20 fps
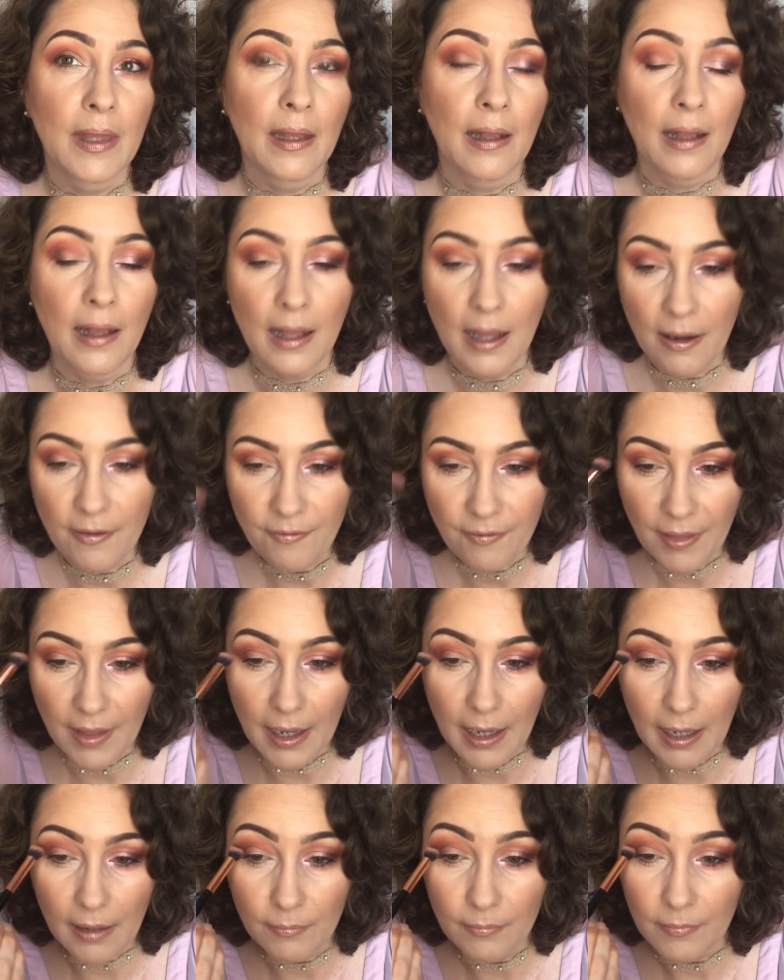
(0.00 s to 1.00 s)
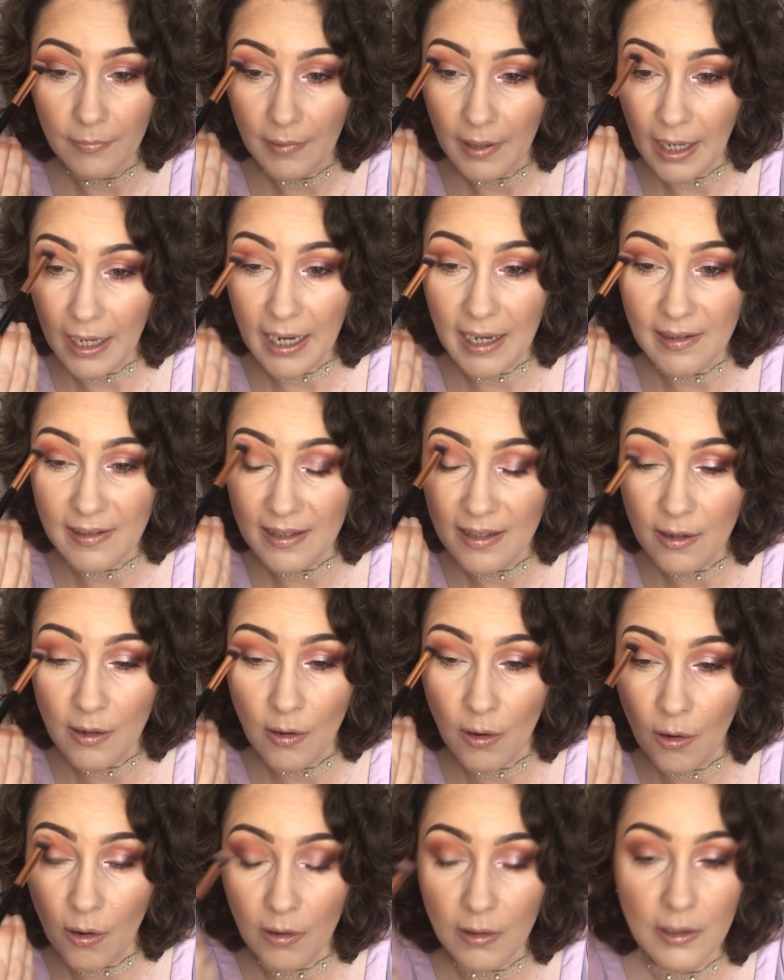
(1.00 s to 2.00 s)
Love that. And it's
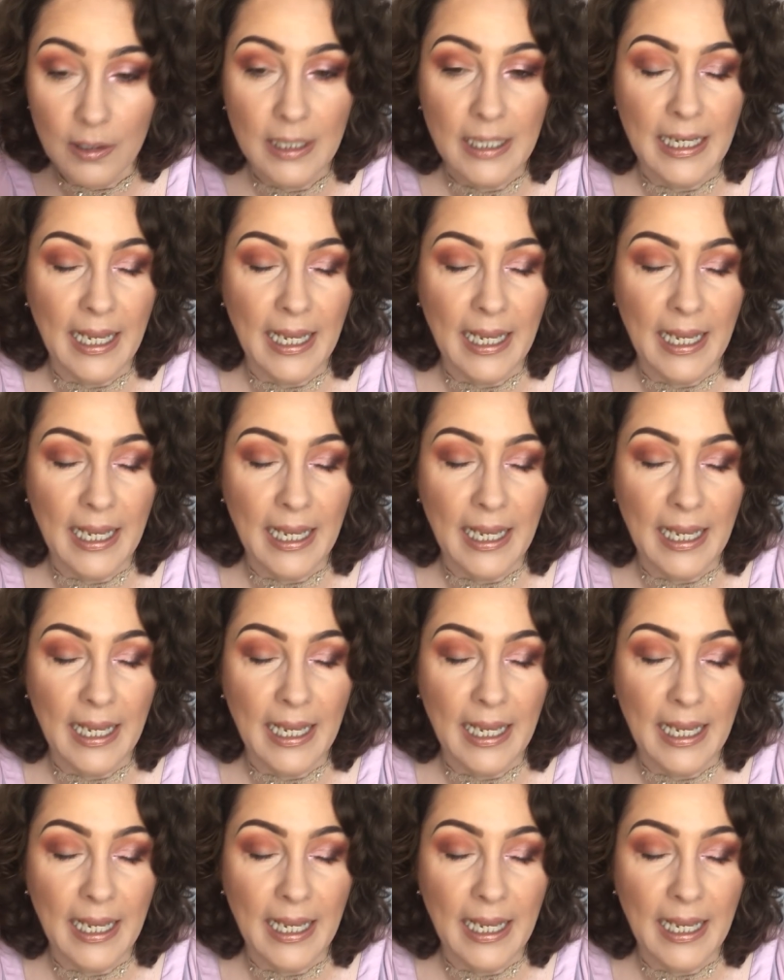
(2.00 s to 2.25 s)
not,